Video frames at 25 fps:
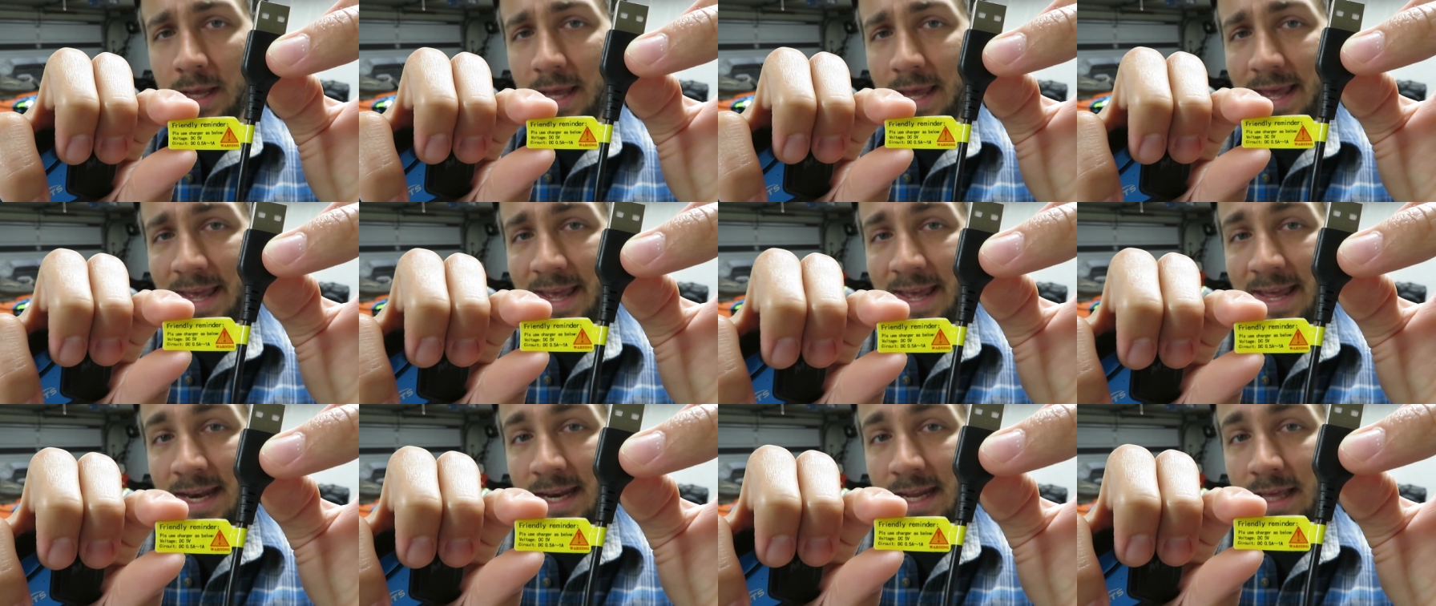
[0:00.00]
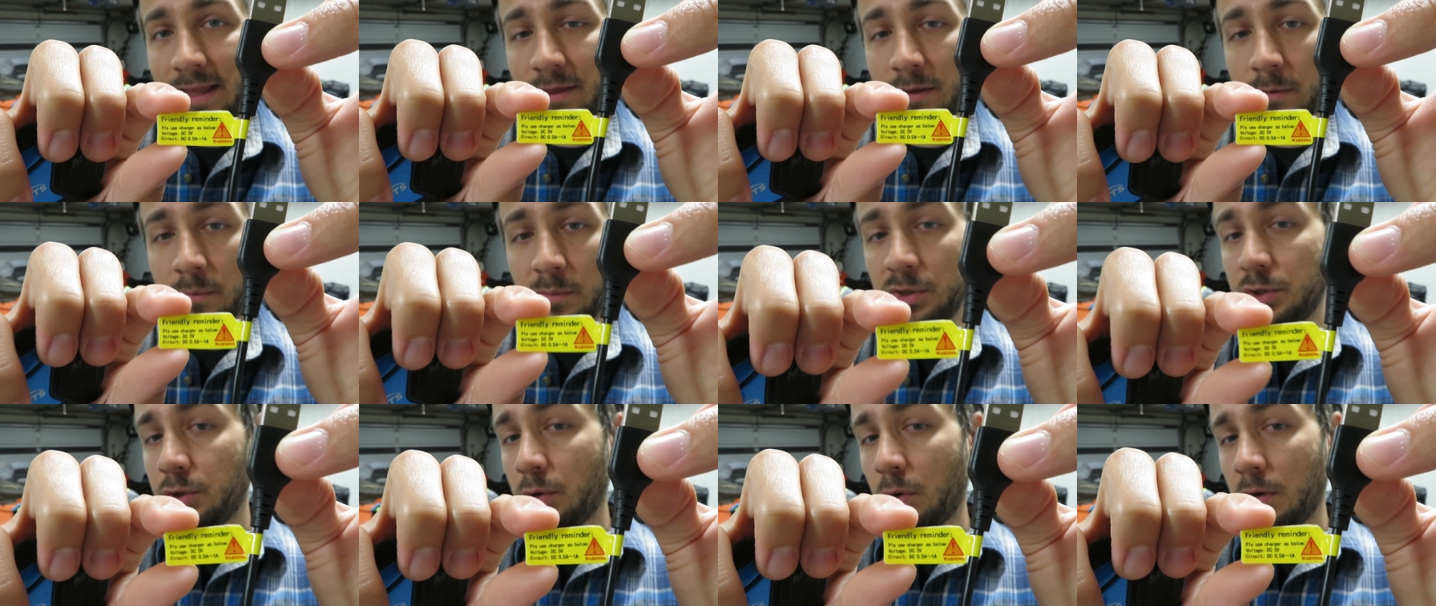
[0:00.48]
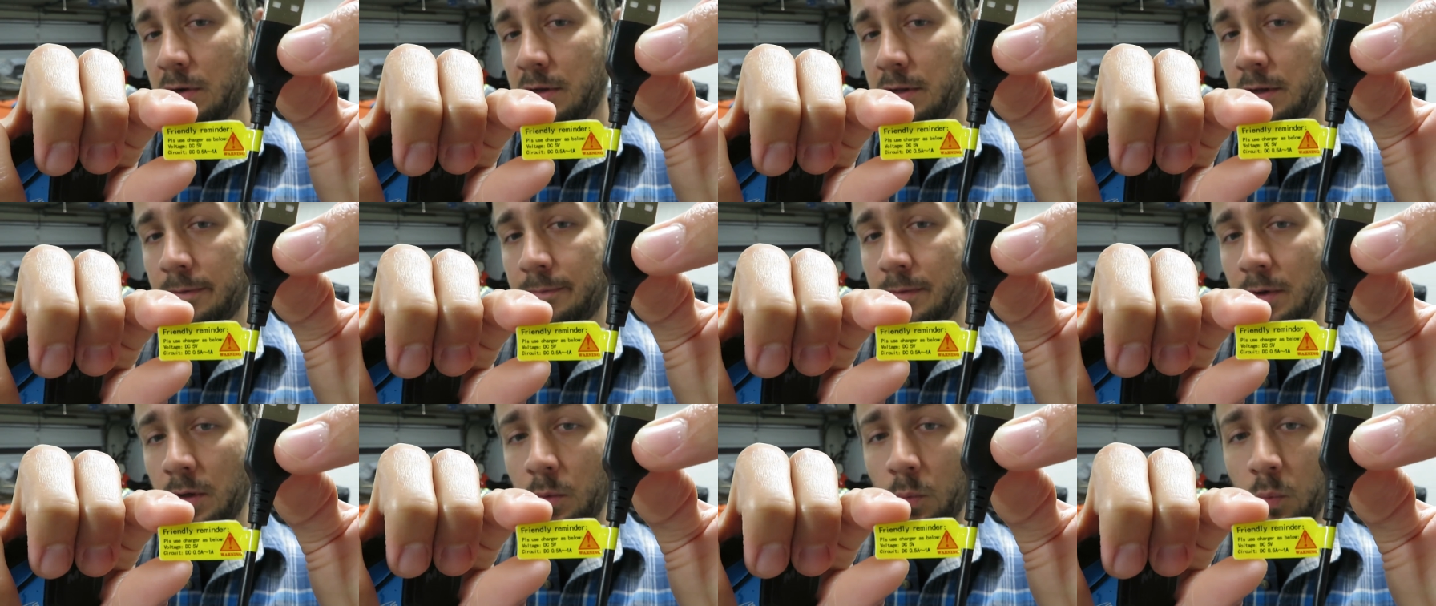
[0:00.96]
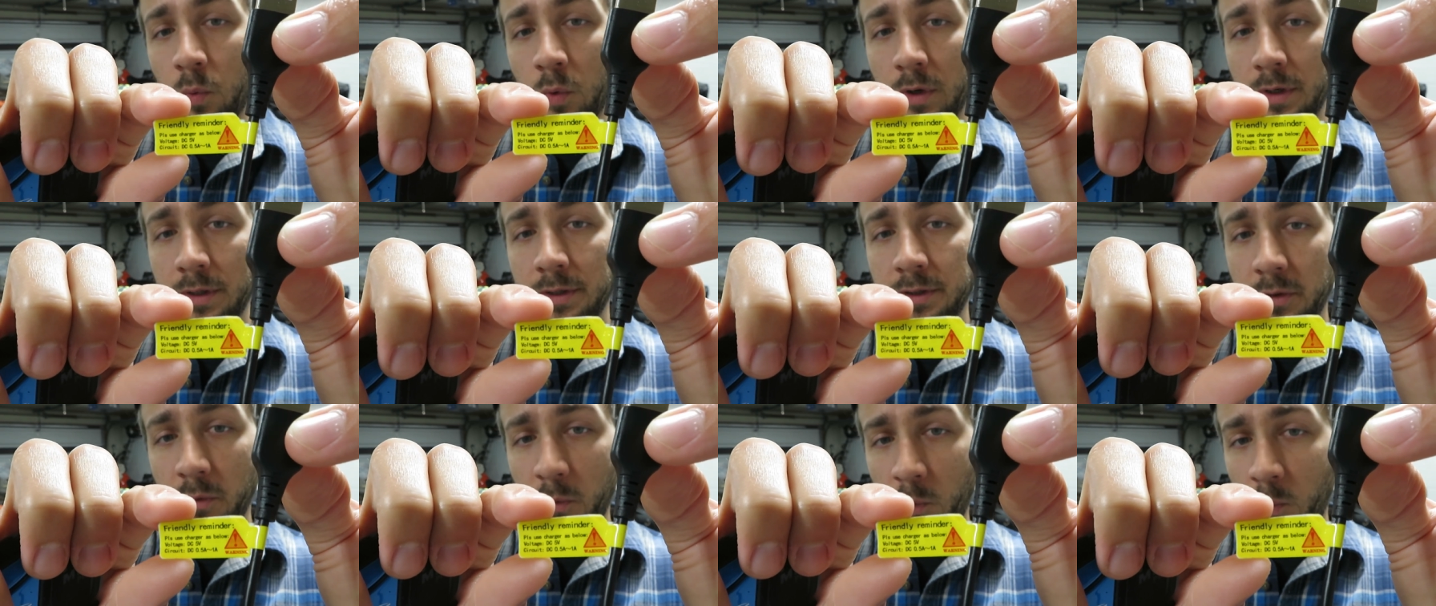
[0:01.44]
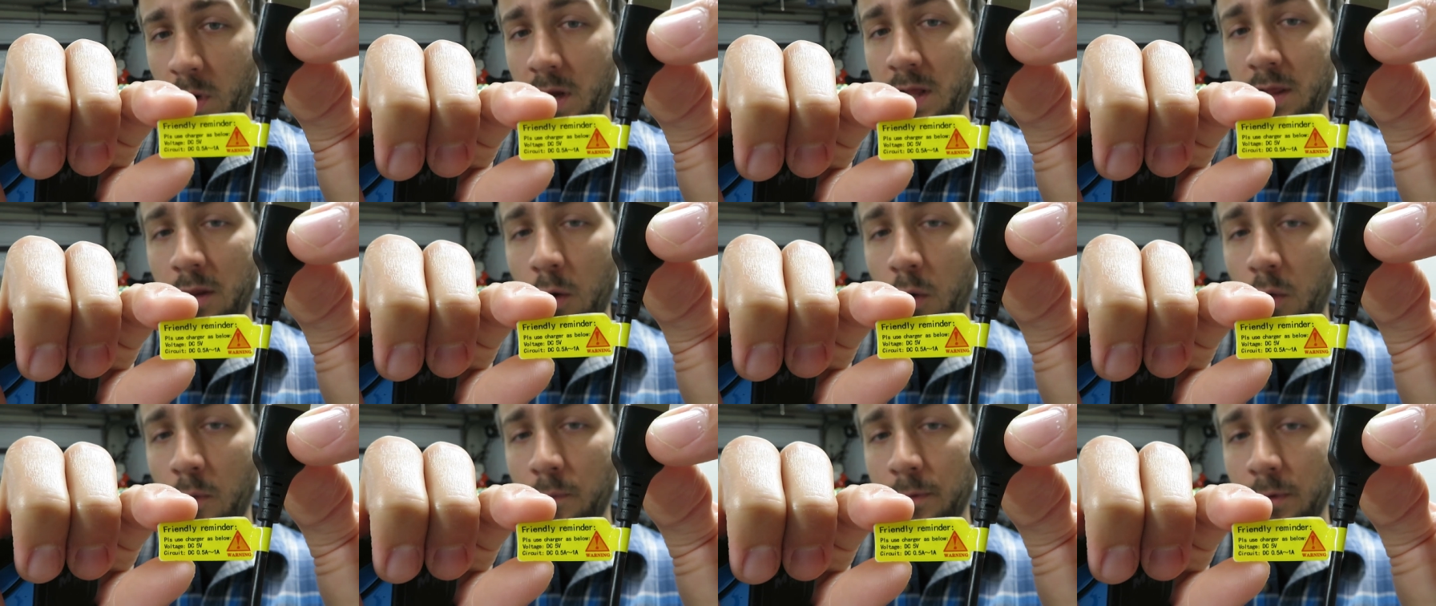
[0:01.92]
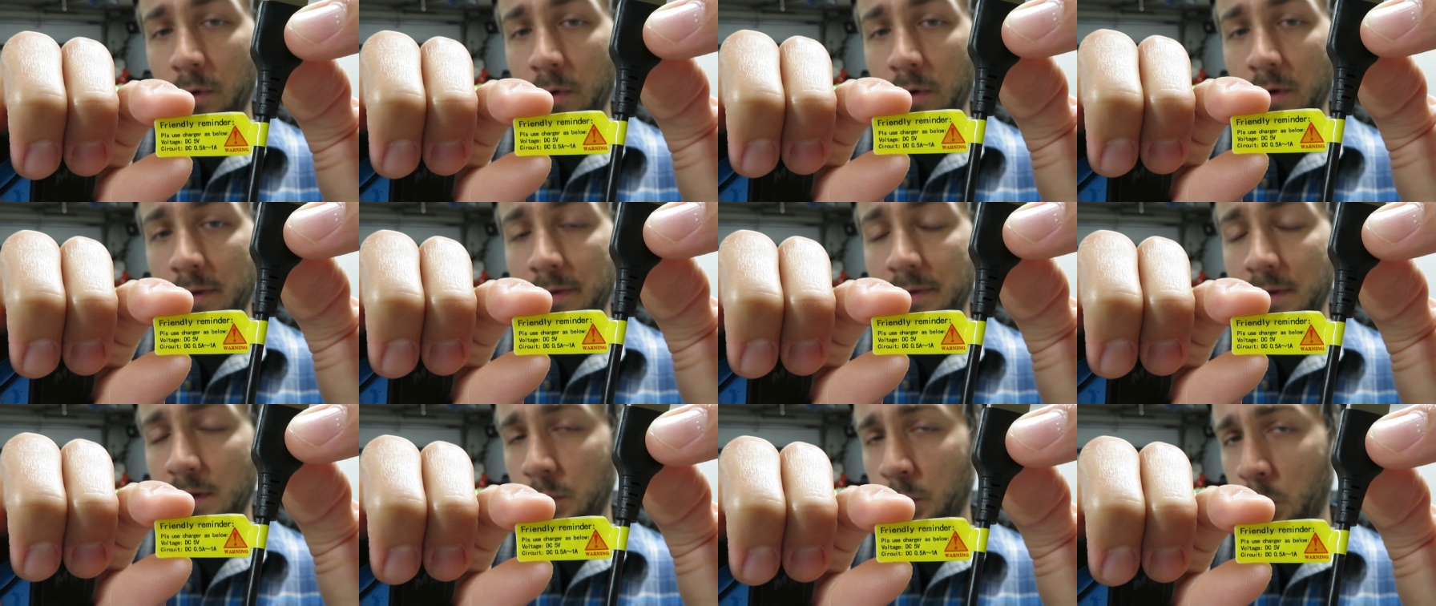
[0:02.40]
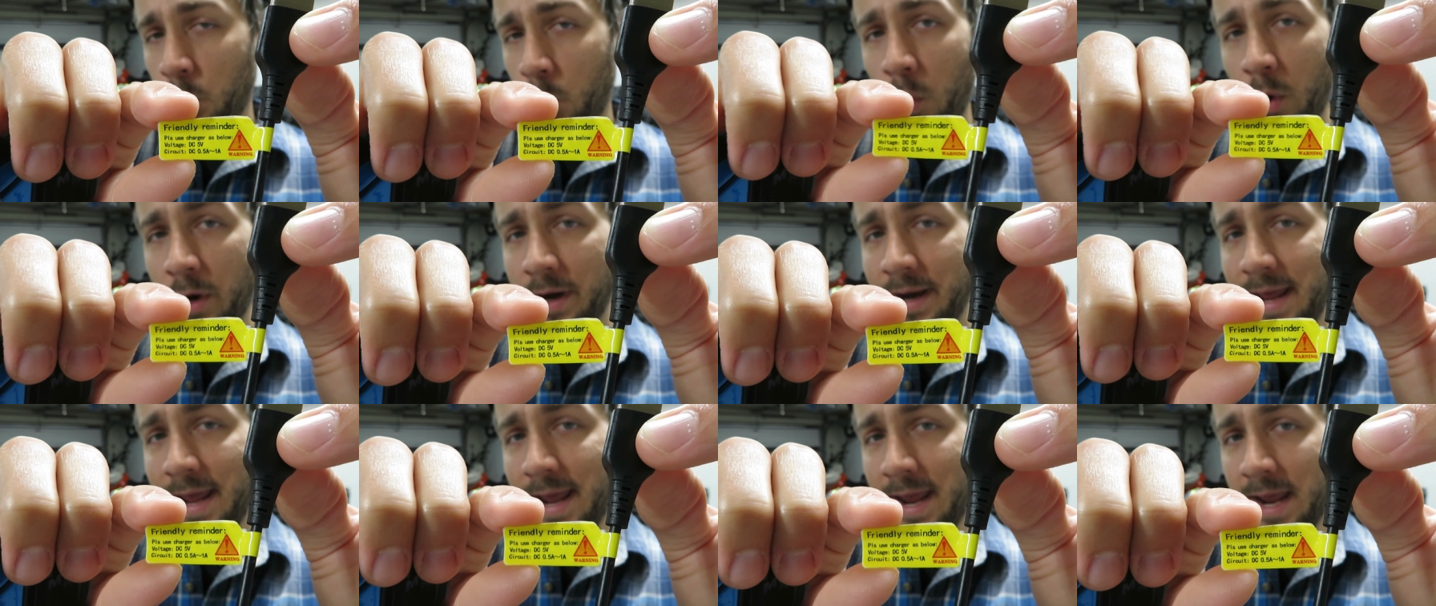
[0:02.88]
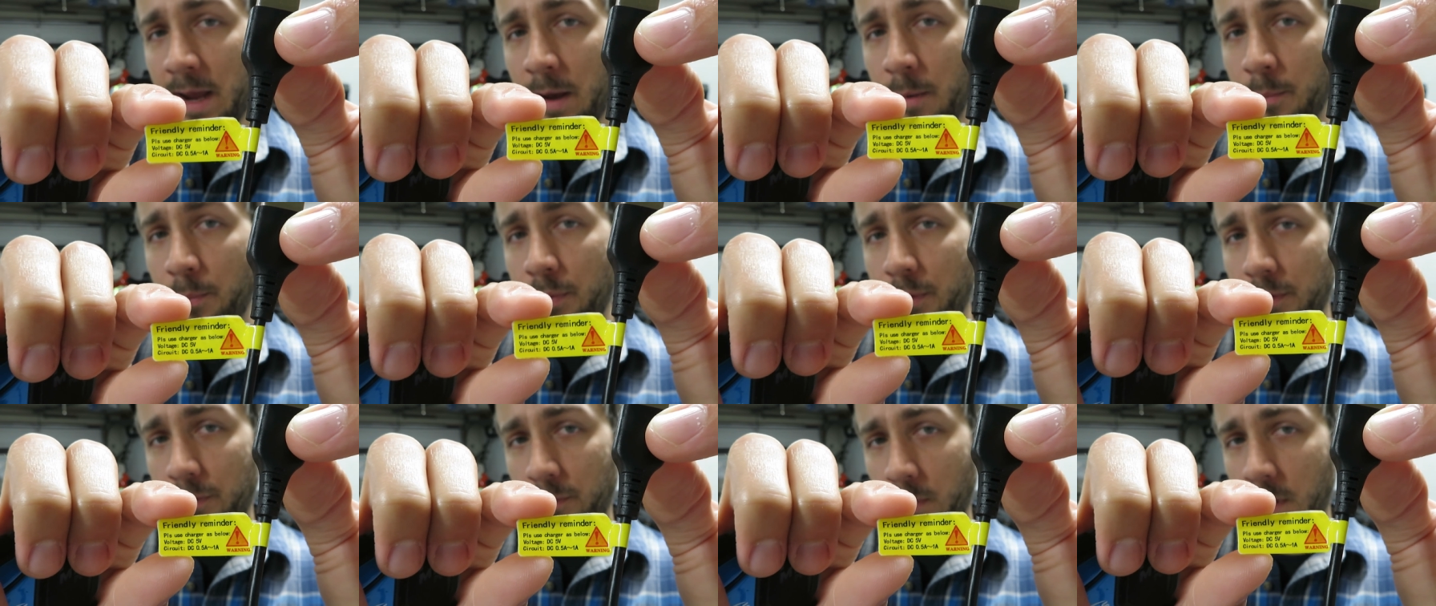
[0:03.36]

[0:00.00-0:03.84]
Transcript: and the majority of it was well over this one amp